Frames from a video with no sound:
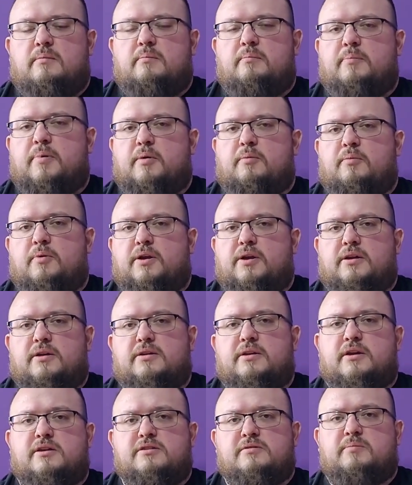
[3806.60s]
But what it
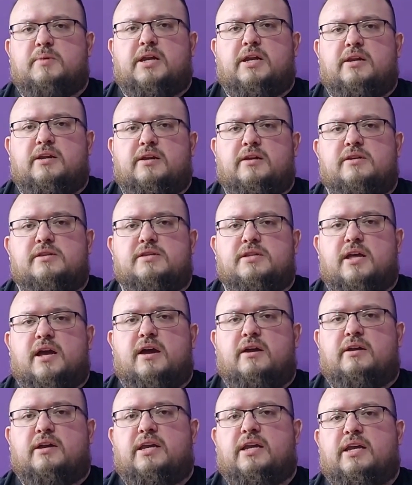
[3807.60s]
does mean is
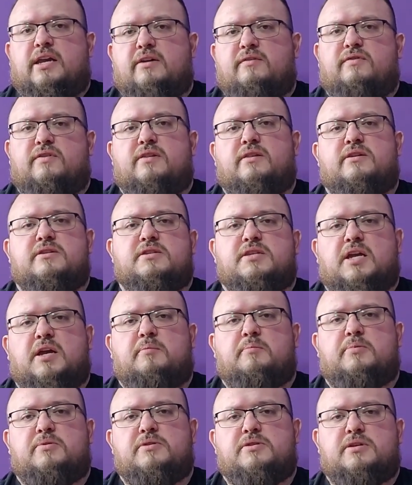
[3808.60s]
that given the
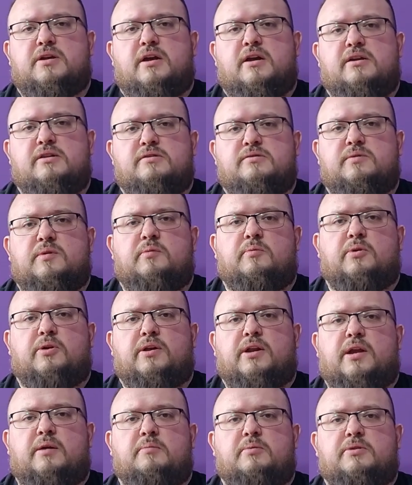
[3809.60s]
sample size, we
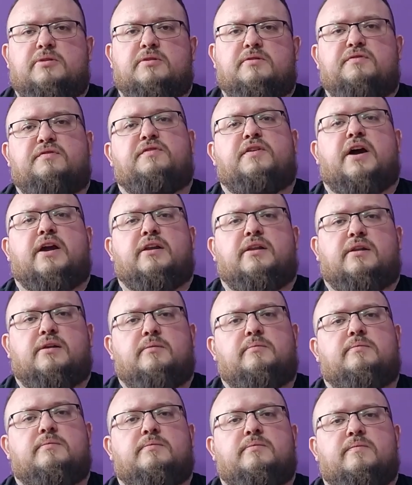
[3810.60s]
weren't able to find them.
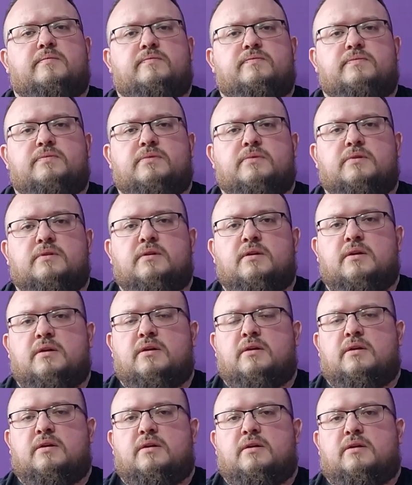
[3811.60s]

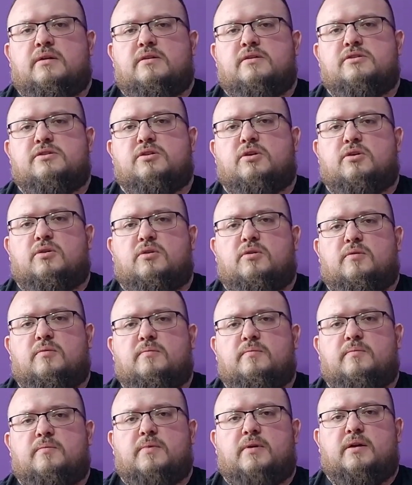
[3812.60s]

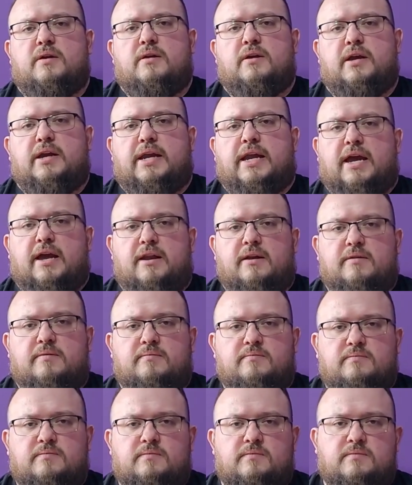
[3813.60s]
So,
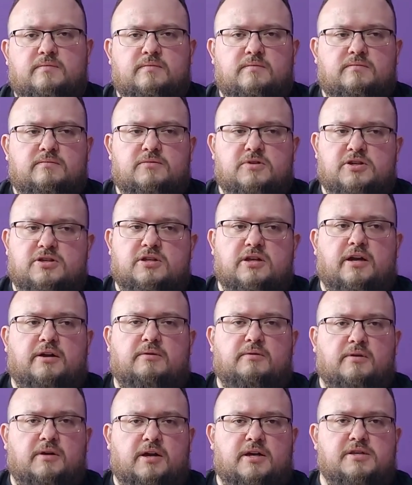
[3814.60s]
again, just like
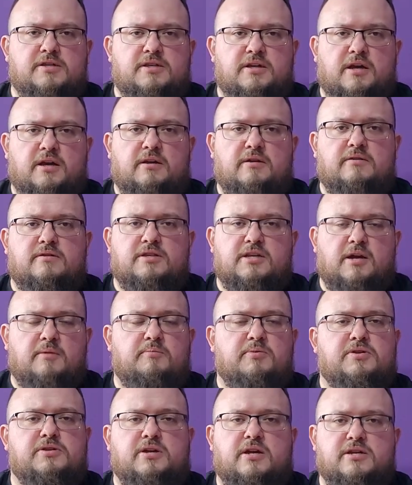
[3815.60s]
I said,
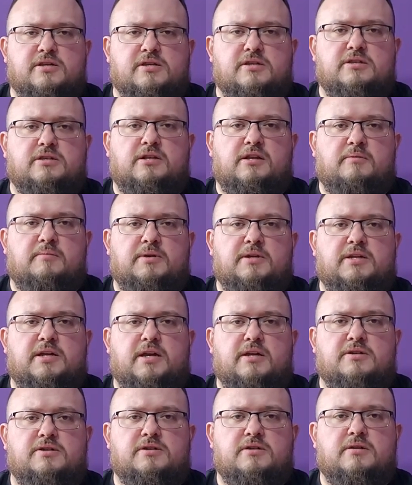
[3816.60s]
sample size is a
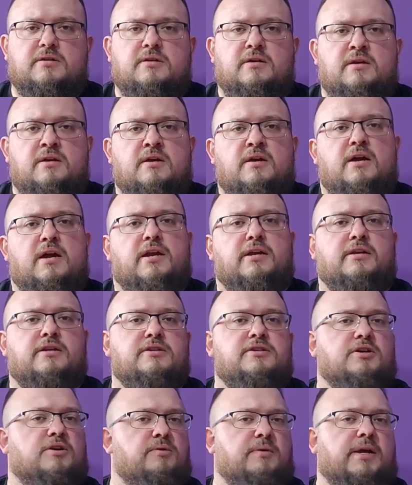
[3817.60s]
limitation. And
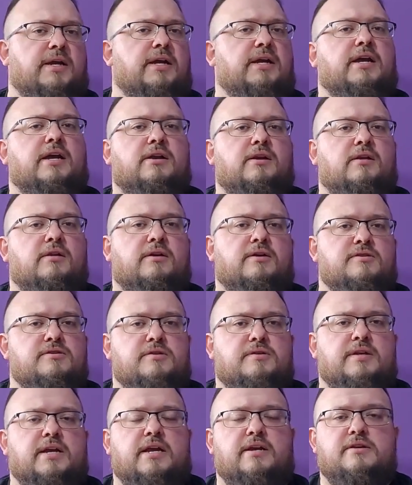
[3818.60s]
until we can get a
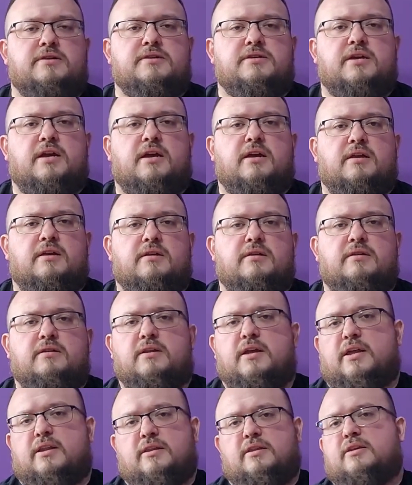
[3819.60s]
larger data set,
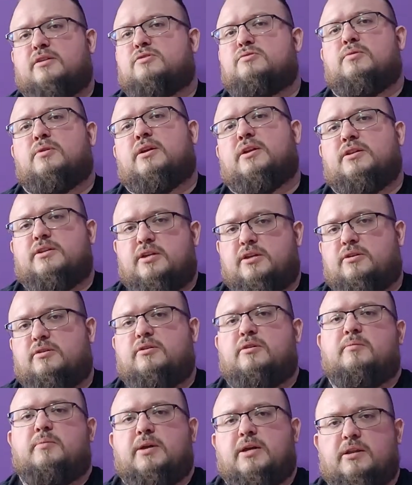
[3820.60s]
then this will continue
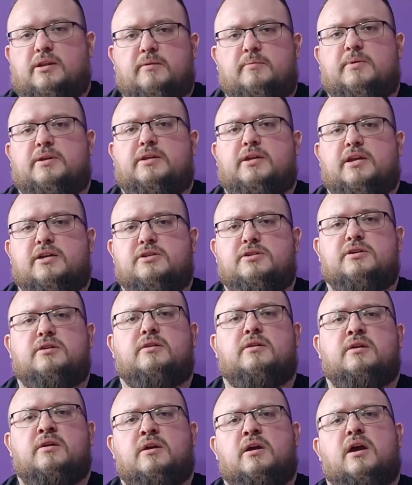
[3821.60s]
to be a
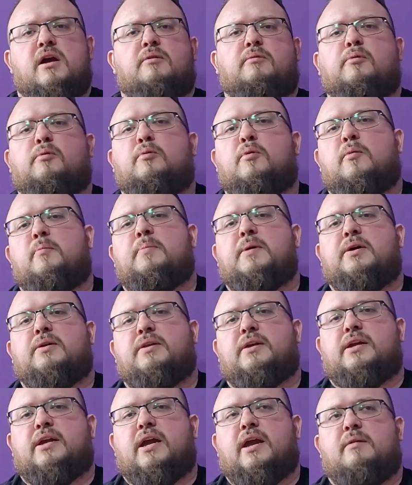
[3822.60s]
limitation. And we won't be able
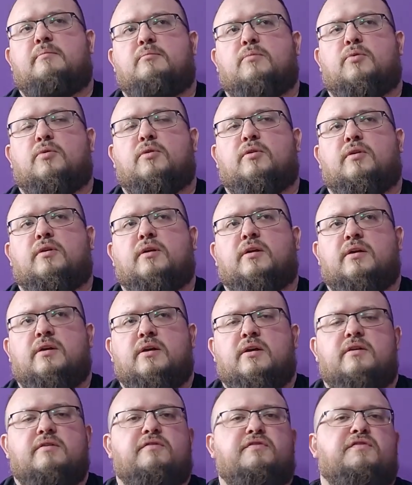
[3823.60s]
to get more
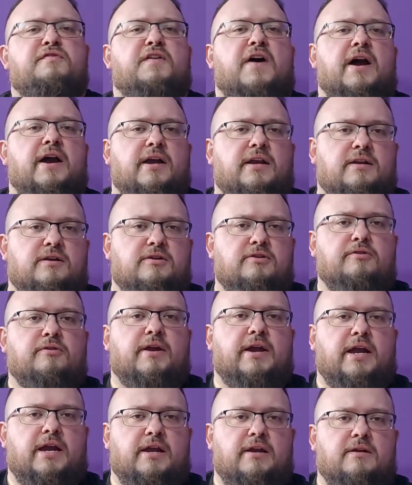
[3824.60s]
fine
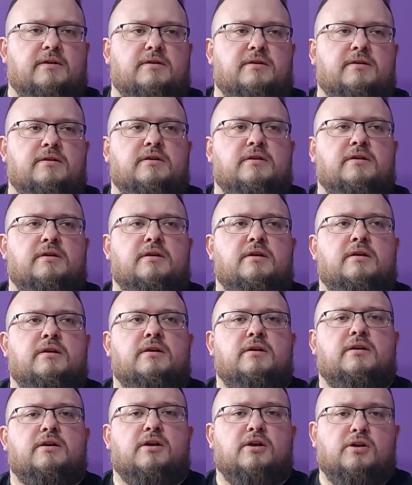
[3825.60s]
grained
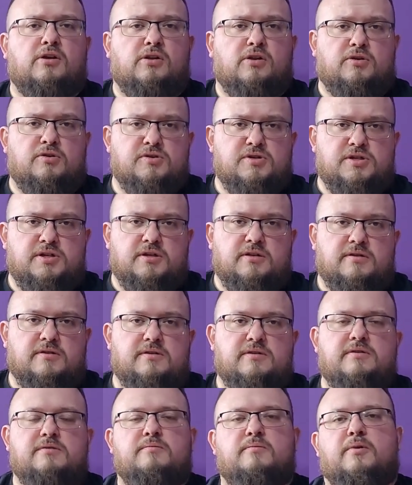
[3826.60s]

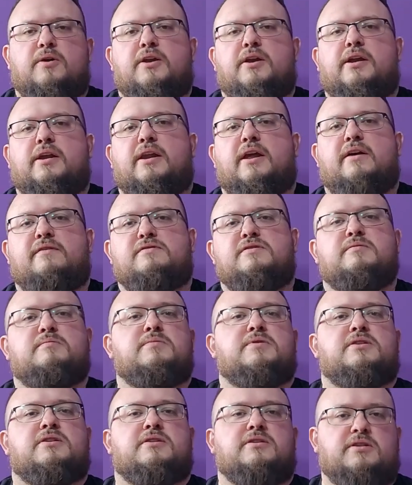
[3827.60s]
conclusions where you can have some
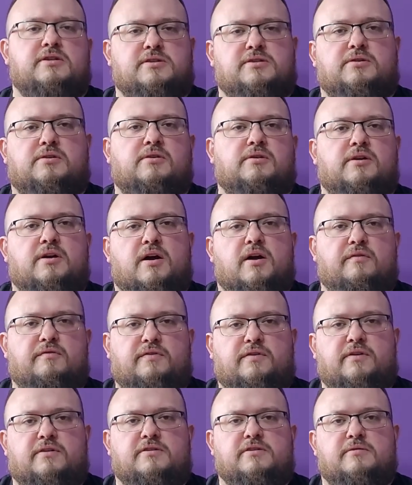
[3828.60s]
statistical
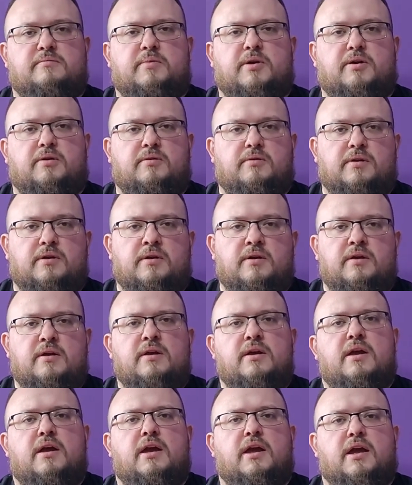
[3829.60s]
confidence about
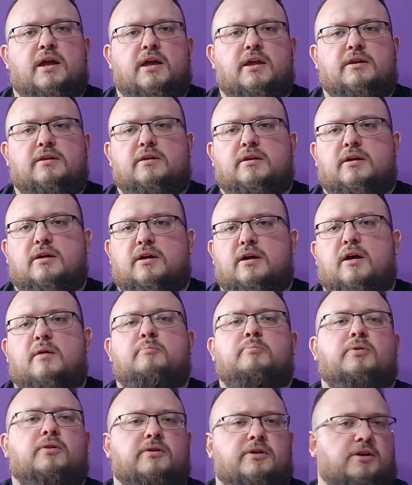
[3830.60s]
and
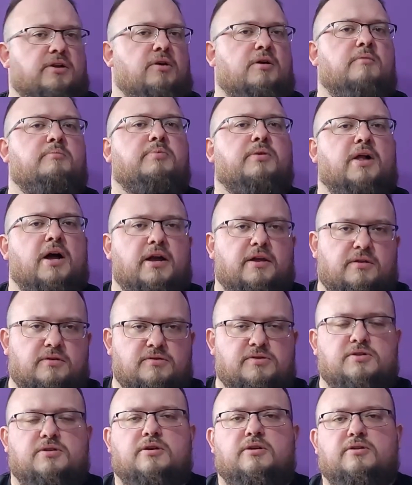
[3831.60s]
apply
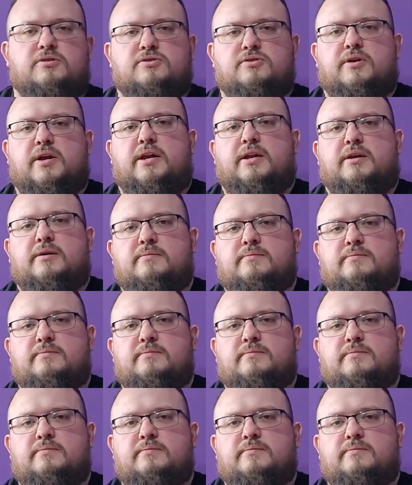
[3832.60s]
those to your training.